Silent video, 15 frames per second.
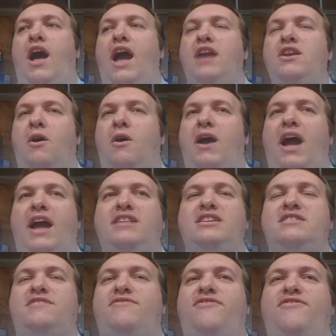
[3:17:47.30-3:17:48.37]
I know. I
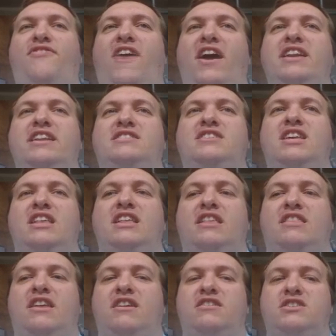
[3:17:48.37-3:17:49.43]
just find it silly that
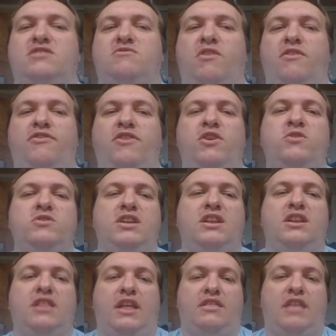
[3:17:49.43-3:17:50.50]
they're just refusing.
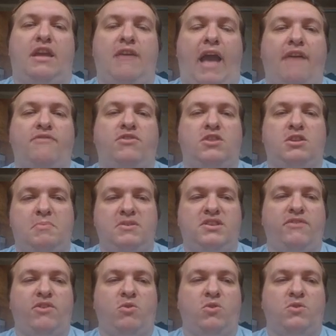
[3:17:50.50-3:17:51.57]
They have
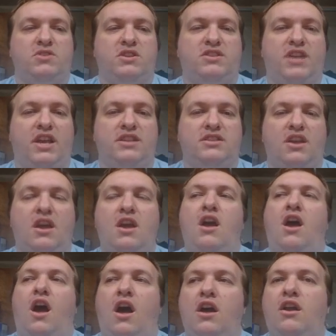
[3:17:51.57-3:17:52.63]
specific rules that says
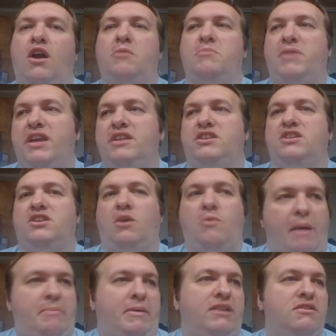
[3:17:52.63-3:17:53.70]
unarmed isn't a
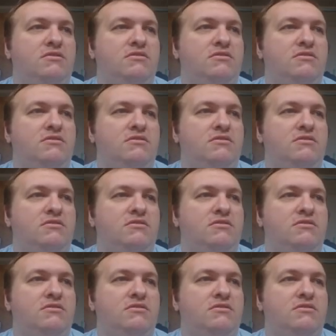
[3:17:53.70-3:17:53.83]
weapon.